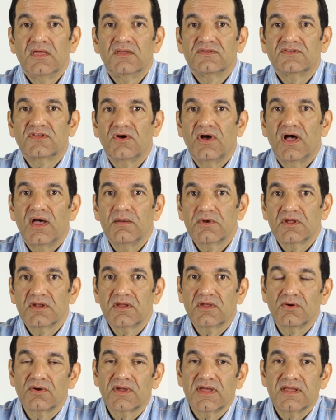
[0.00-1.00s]
So I'm
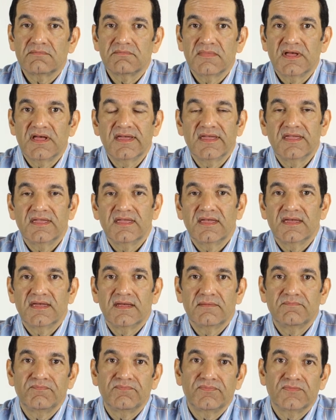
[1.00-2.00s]
going to go get my
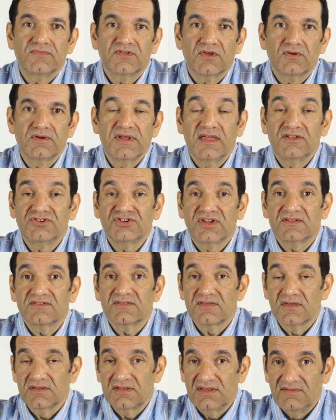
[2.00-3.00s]
Sony
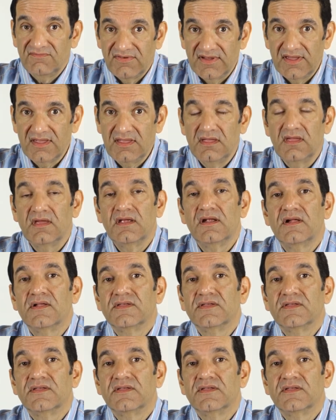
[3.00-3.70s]
HX30v,